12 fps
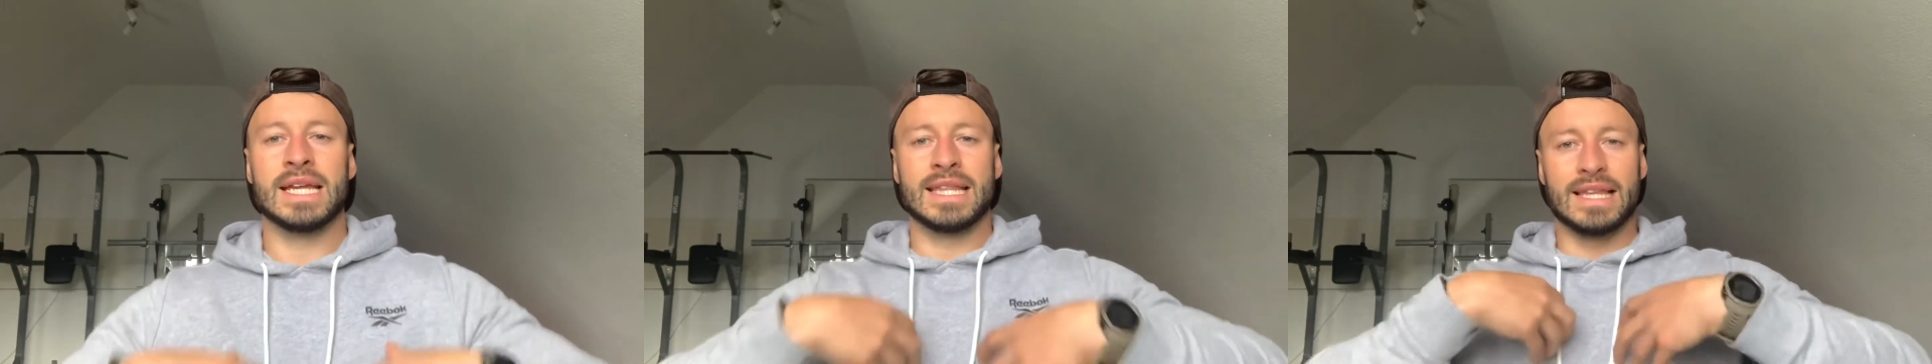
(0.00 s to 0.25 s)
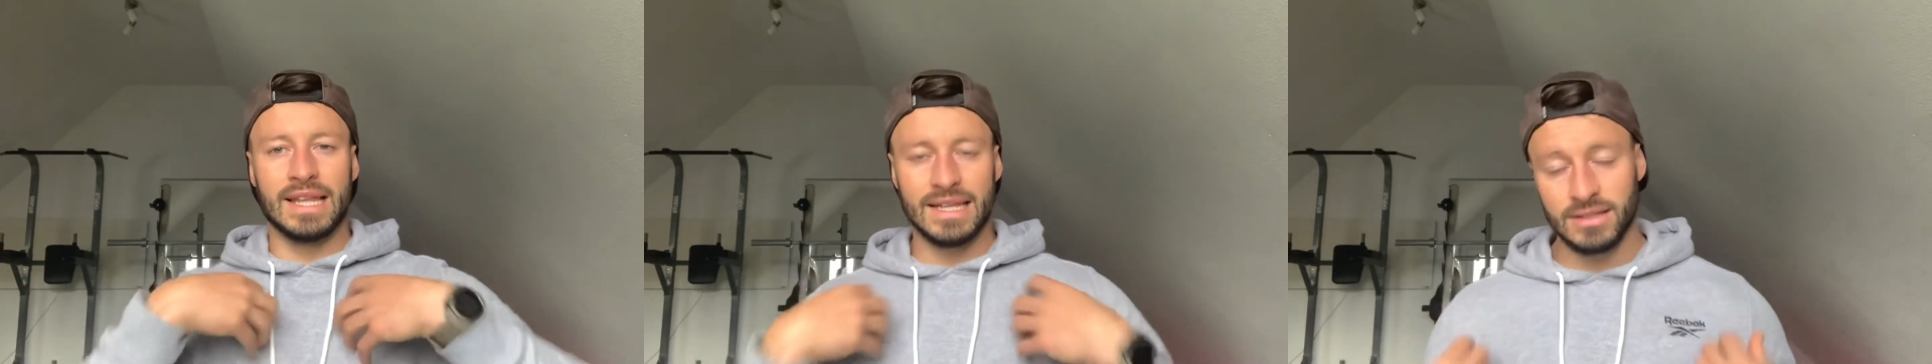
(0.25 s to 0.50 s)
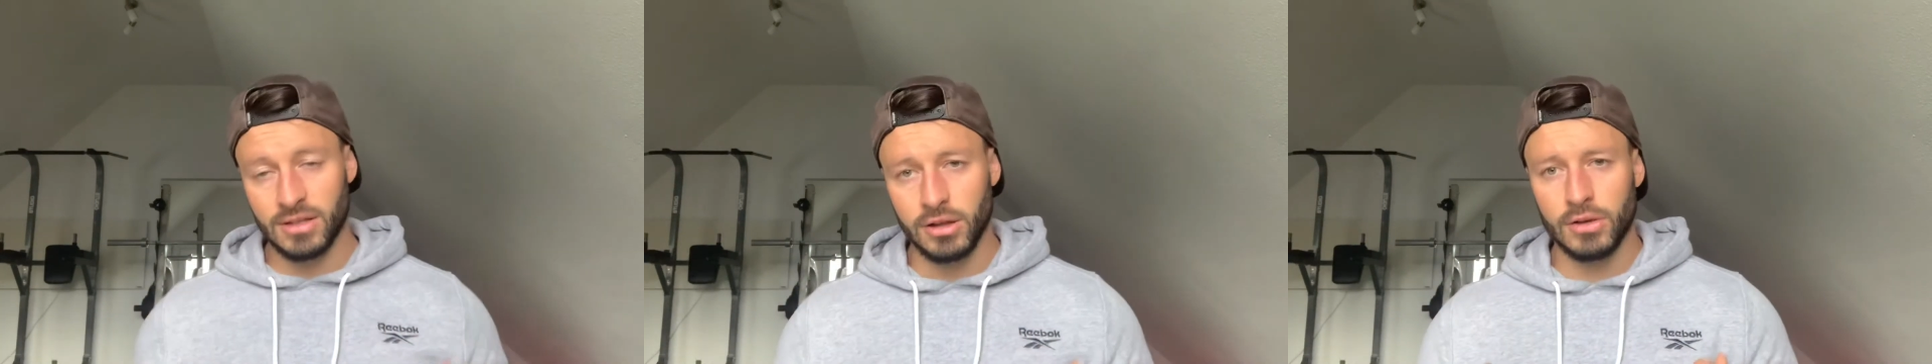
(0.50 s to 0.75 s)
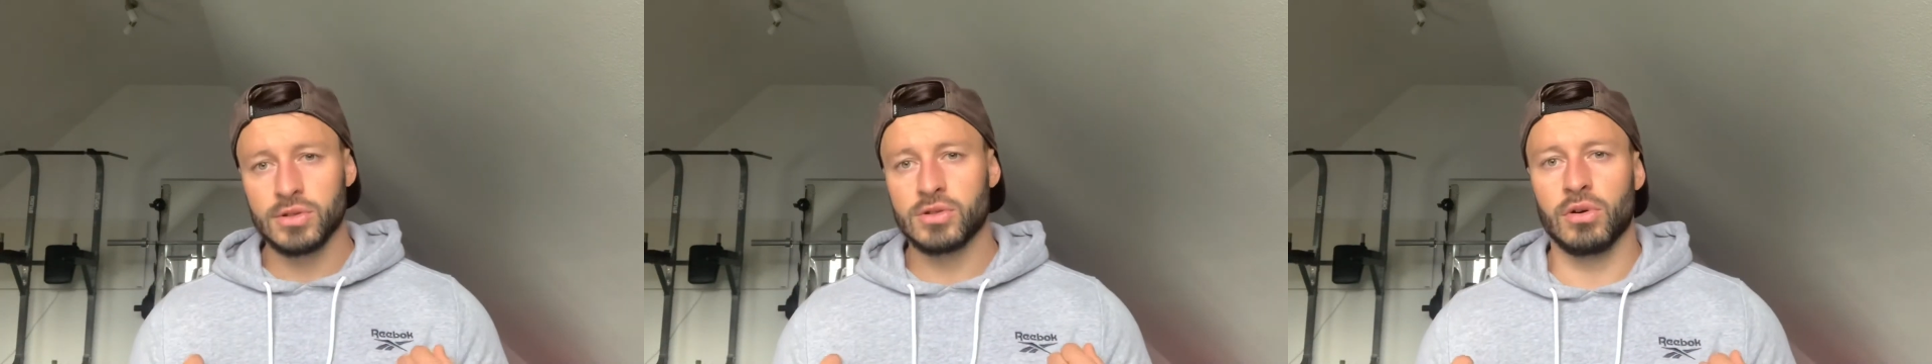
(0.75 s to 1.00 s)
The less
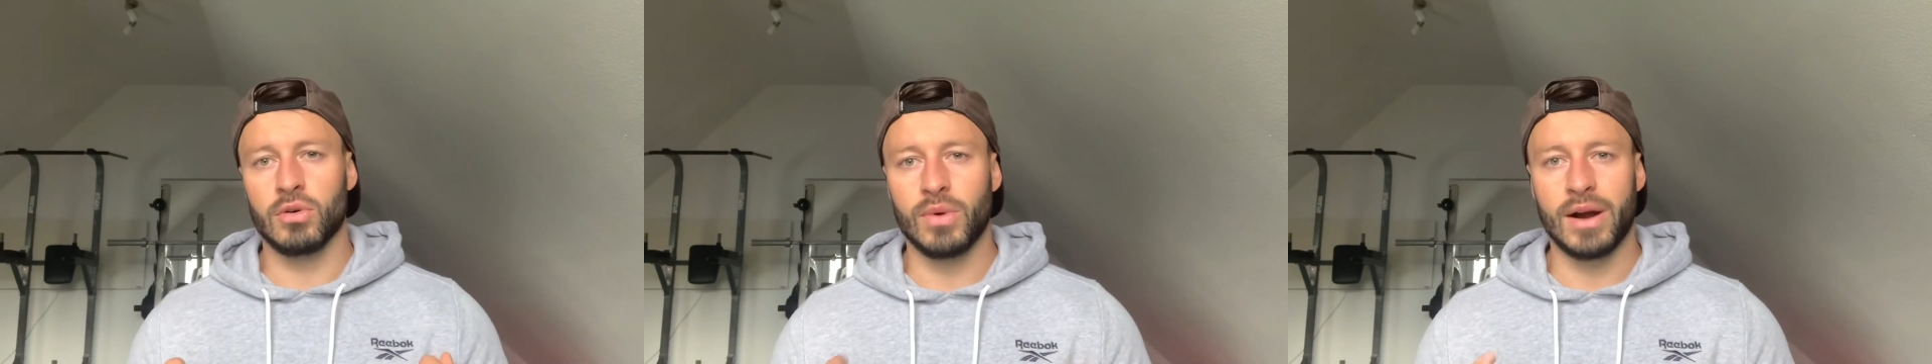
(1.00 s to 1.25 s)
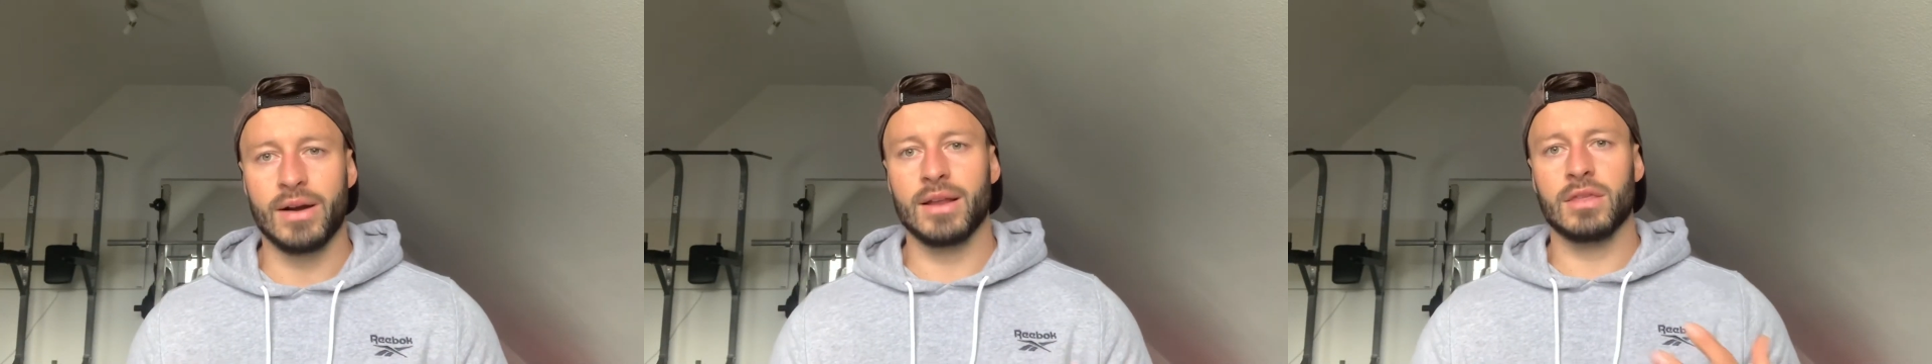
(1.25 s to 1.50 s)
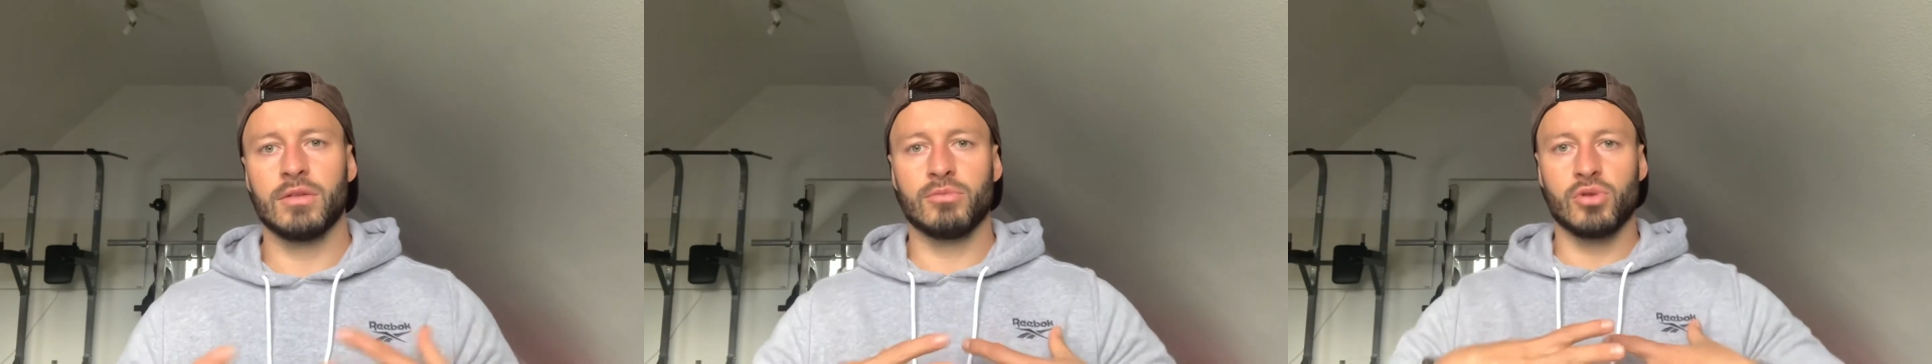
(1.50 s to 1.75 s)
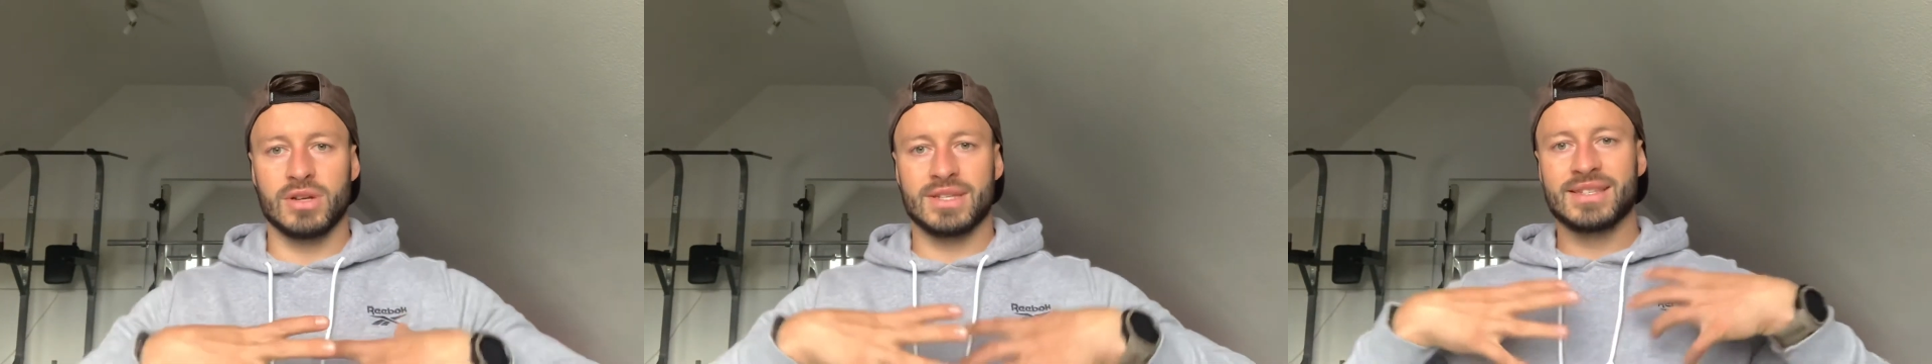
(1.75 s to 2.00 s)
clothes you are wearing, the
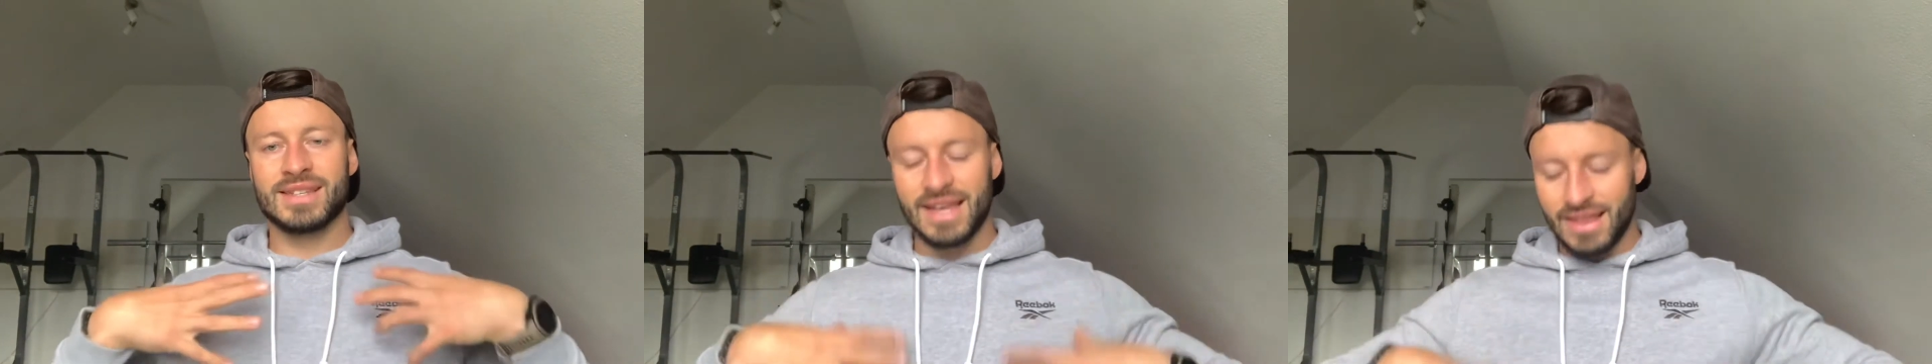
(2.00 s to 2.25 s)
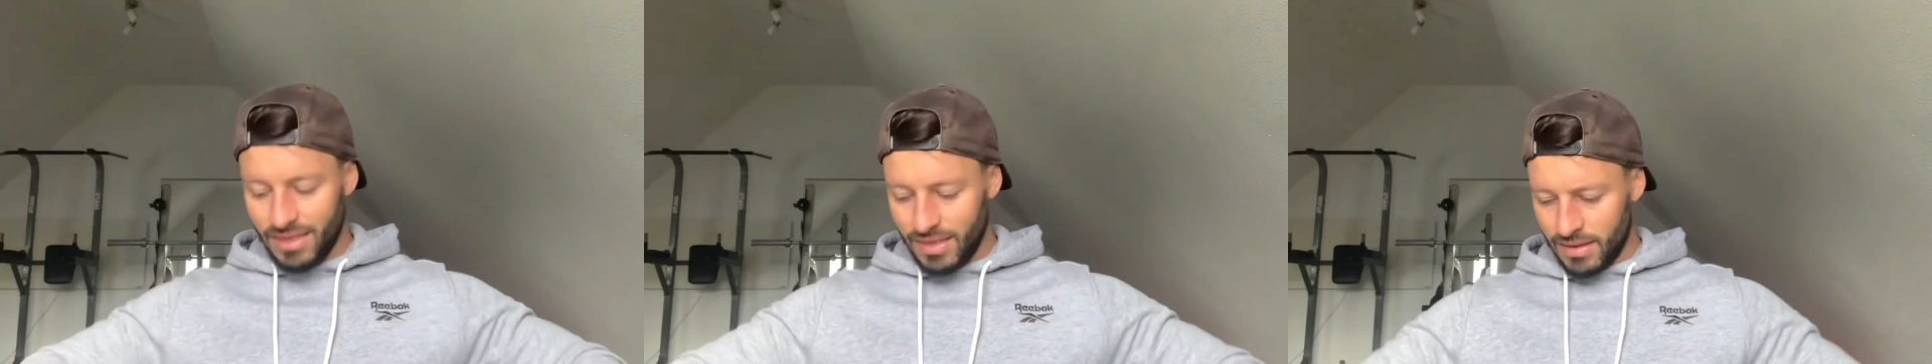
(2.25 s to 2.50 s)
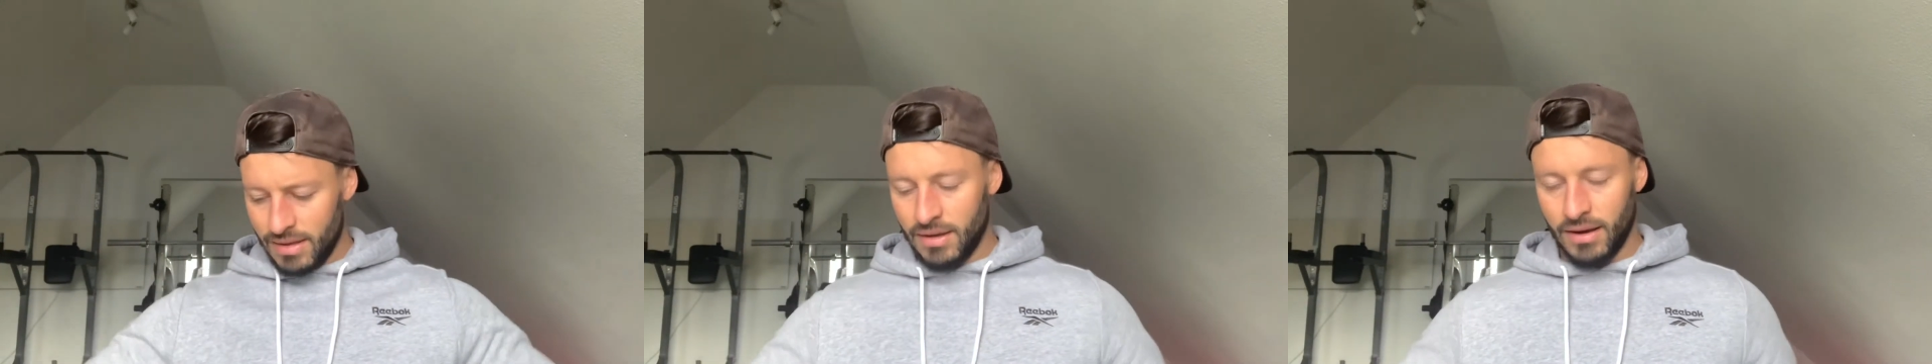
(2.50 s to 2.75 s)
more skin